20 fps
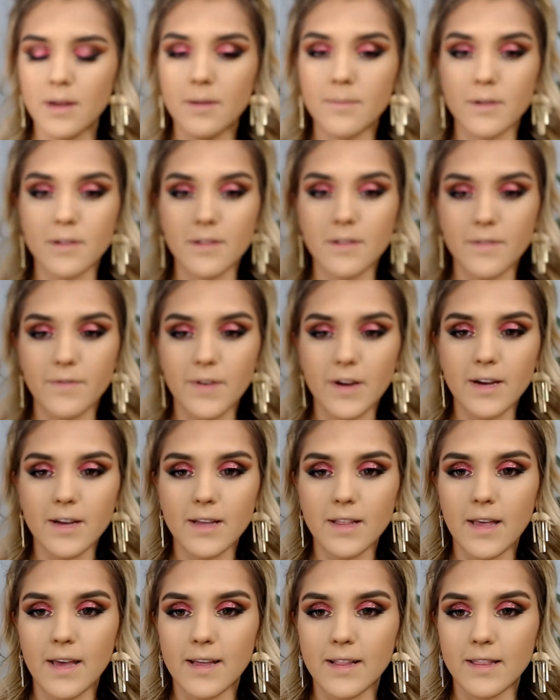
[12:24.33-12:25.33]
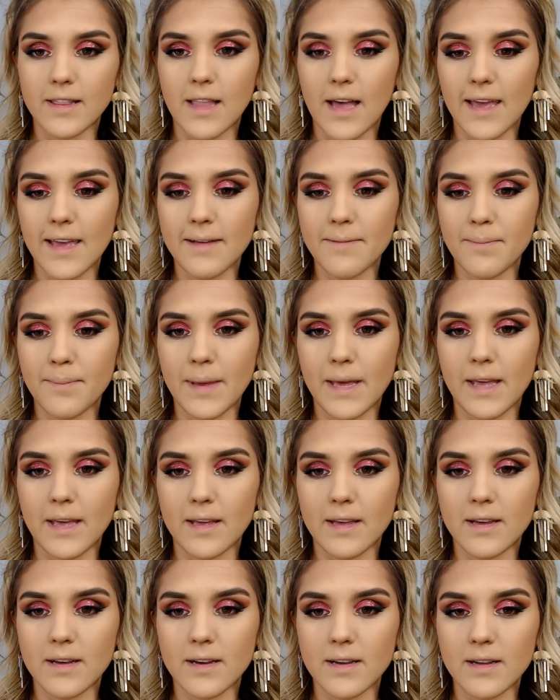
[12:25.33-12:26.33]
But it's a very like light
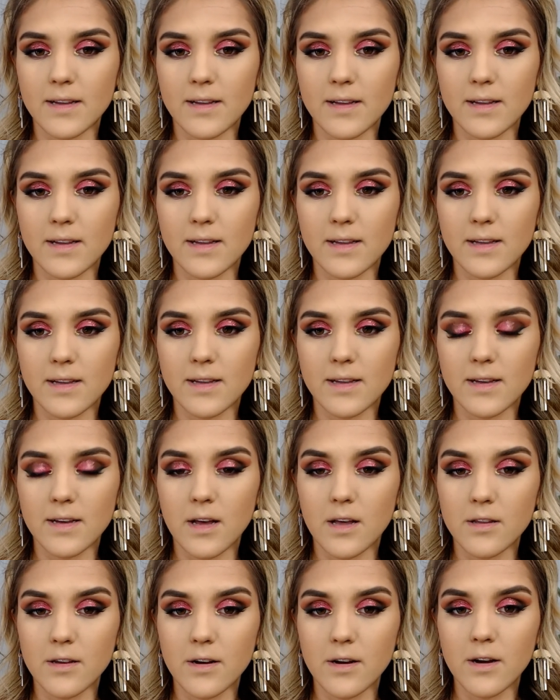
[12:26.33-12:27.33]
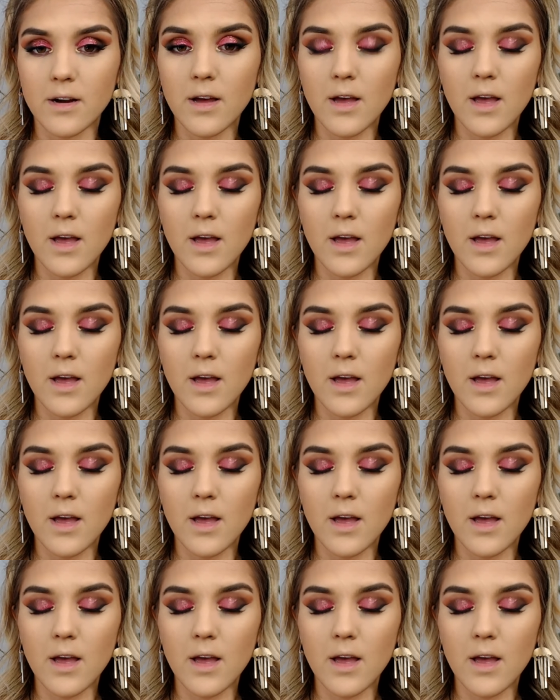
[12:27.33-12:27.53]
pink color.